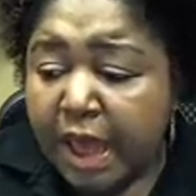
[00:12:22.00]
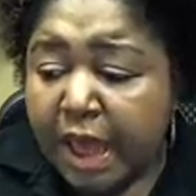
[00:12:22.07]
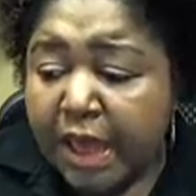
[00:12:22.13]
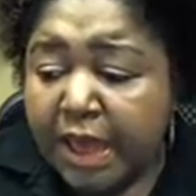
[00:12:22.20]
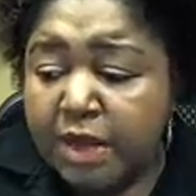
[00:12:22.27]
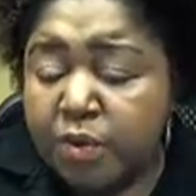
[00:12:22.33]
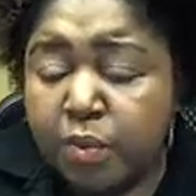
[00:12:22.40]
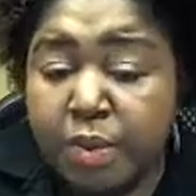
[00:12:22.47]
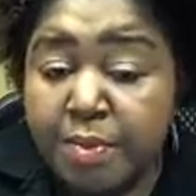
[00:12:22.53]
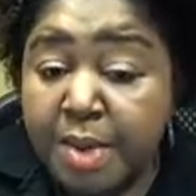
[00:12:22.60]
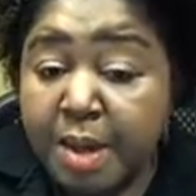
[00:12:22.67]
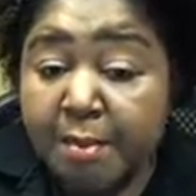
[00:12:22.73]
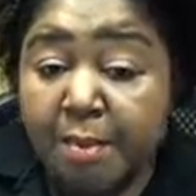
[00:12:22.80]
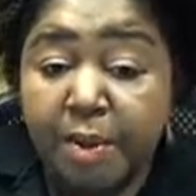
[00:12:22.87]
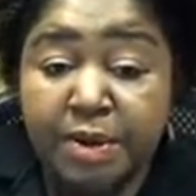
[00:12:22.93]
And
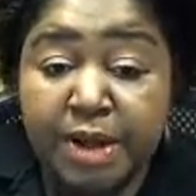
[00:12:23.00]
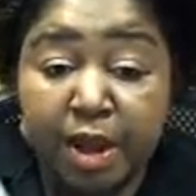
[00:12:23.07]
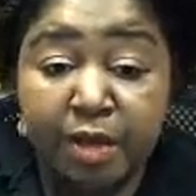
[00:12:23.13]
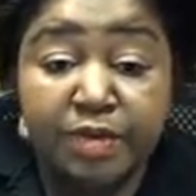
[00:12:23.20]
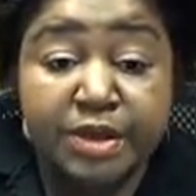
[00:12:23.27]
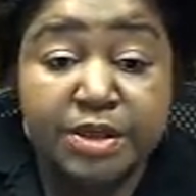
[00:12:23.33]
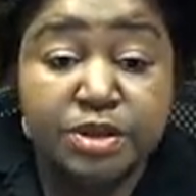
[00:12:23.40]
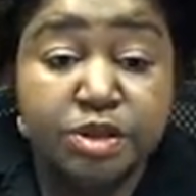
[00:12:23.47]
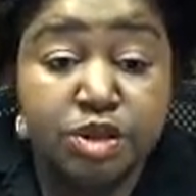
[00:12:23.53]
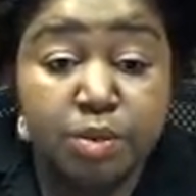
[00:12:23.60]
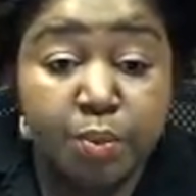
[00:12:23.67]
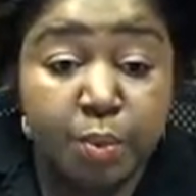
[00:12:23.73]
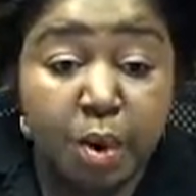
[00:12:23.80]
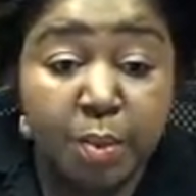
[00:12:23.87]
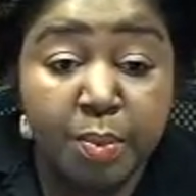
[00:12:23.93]
remember now, these are
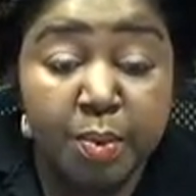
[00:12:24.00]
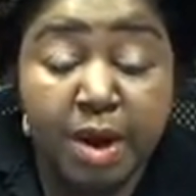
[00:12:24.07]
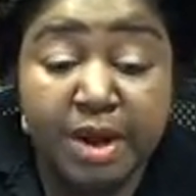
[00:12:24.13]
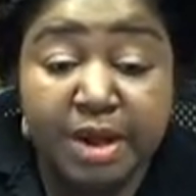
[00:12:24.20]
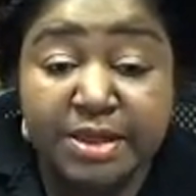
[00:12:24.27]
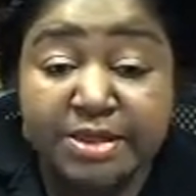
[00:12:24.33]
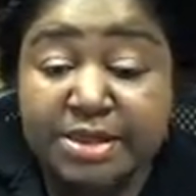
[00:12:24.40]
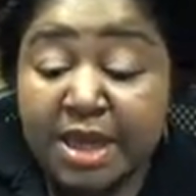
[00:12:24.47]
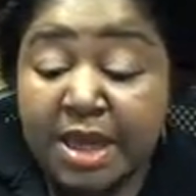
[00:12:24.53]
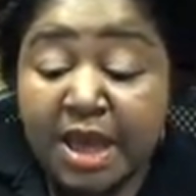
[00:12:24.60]
support products.